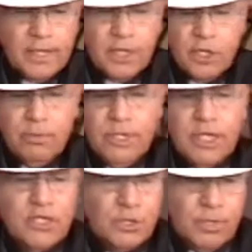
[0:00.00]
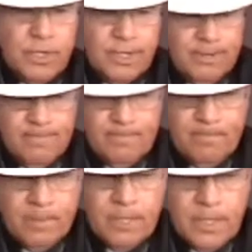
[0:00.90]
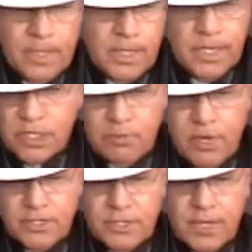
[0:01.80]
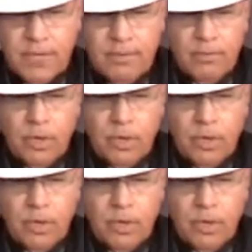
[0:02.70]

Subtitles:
in human history, and especially